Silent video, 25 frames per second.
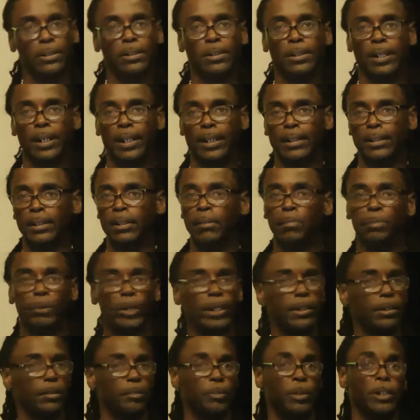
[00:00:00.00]
It's like the
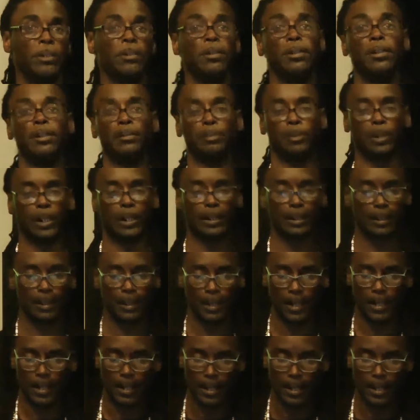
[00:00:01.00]
oppressed oppressing the oppressed.